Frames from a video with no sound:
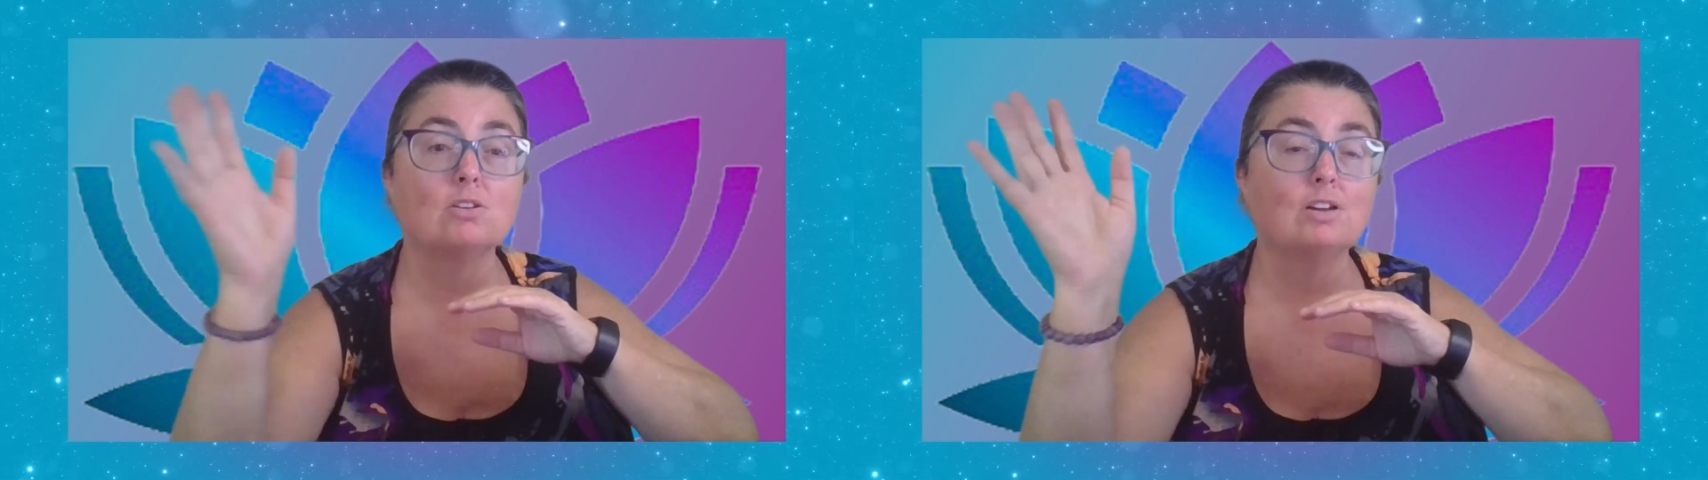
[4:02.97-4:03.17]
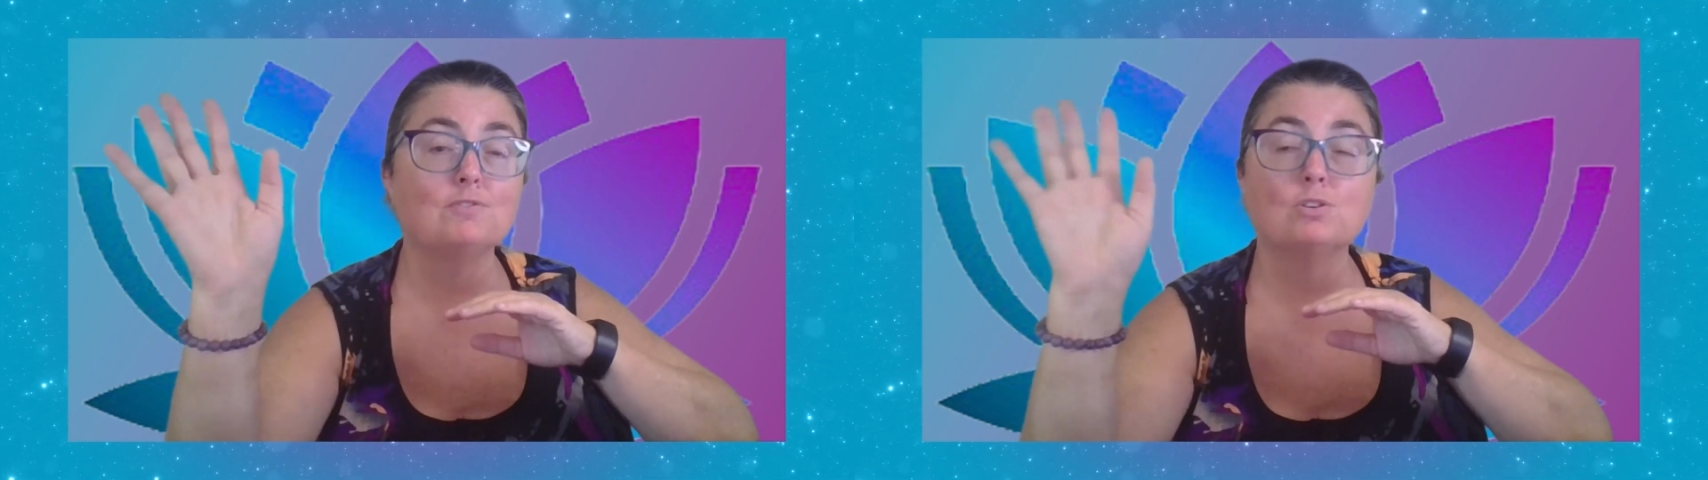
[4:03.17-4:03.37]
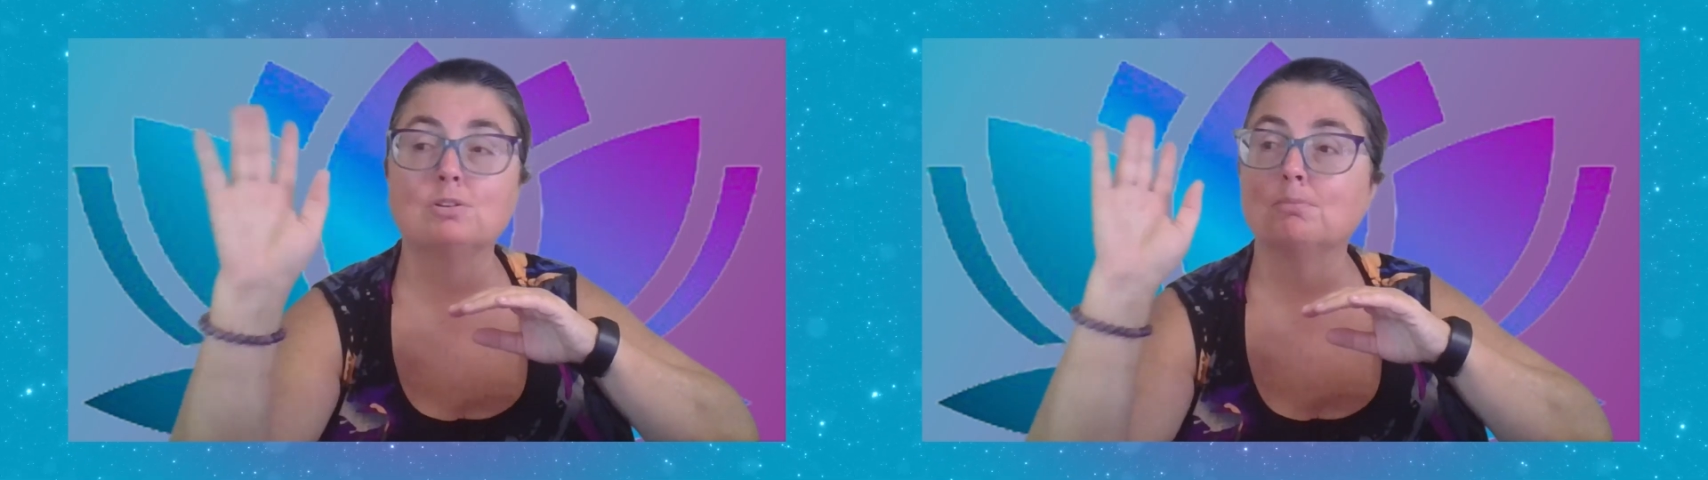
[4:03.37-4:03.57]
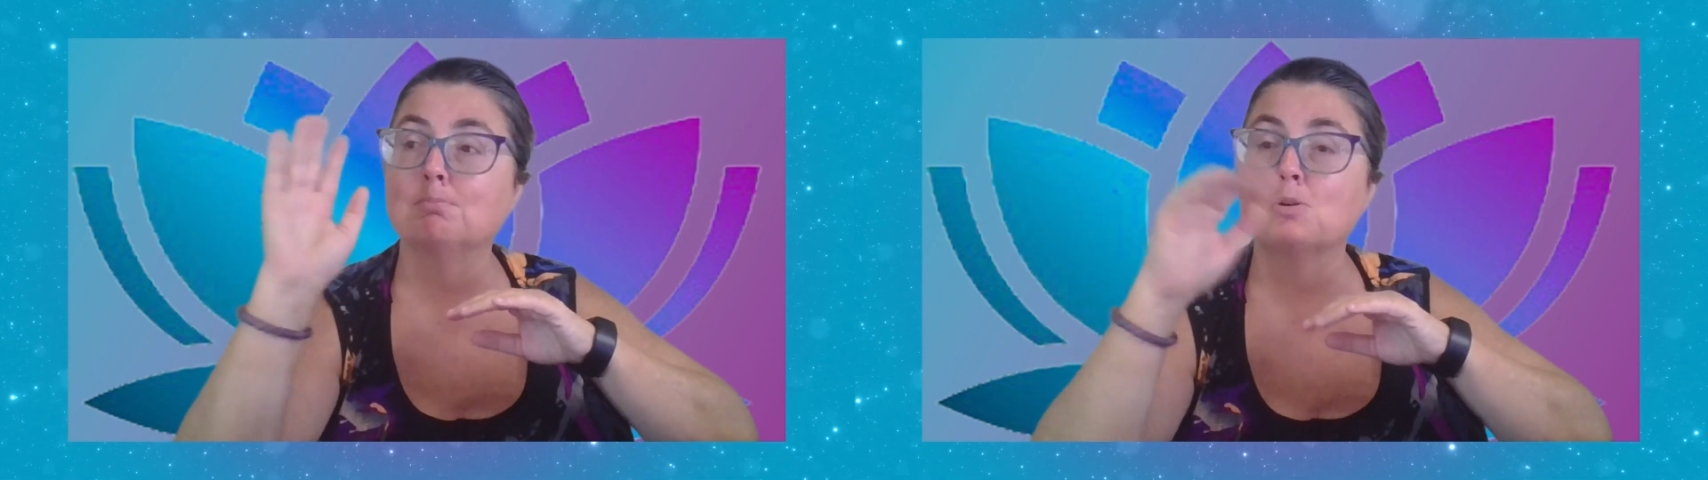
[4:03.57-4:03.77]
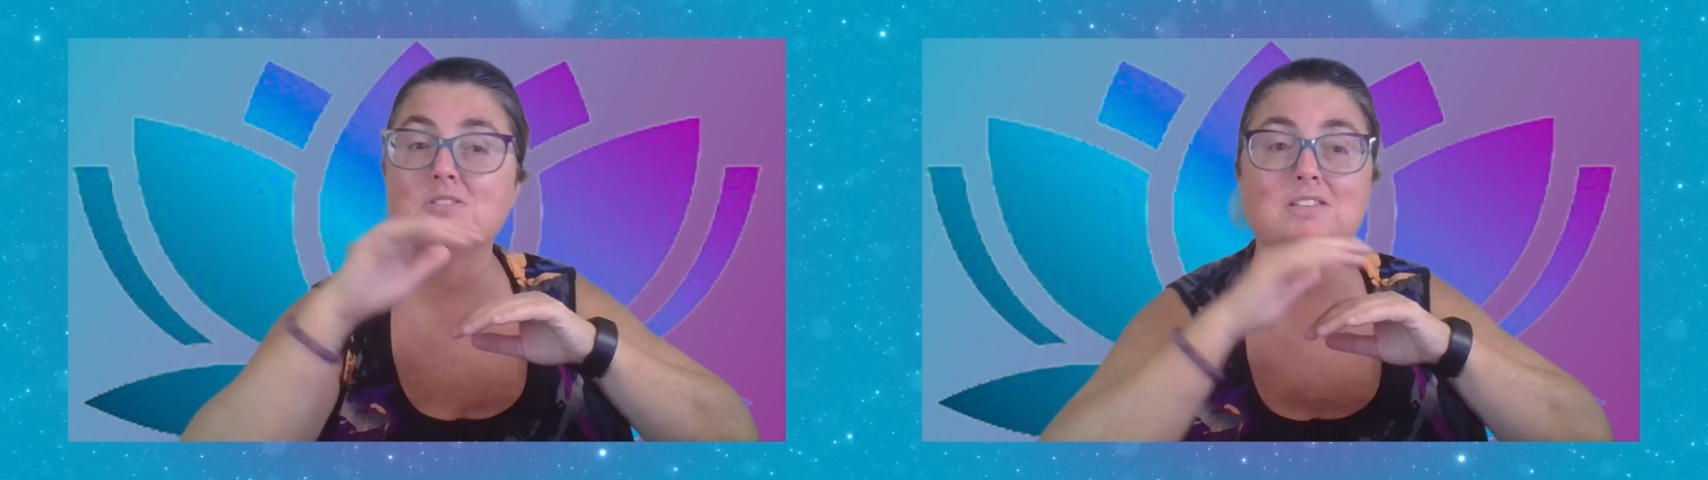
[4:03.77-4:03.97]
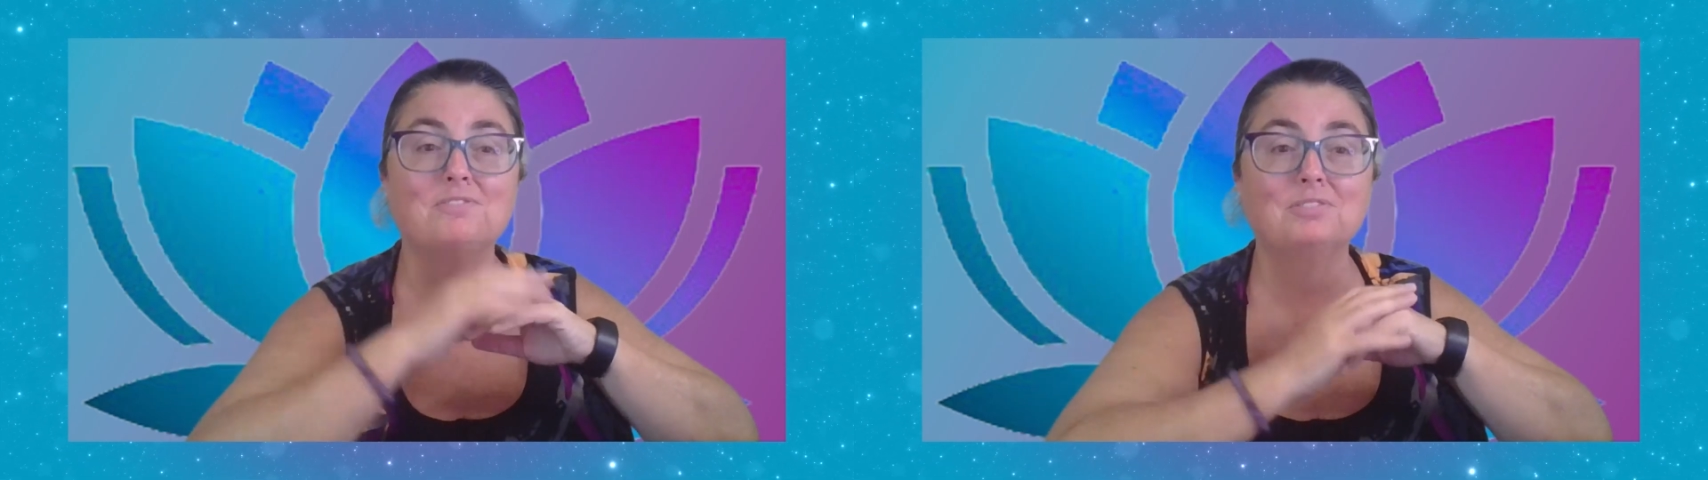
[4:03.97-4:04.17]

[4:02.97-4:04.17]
Sorry, I've got a mozzie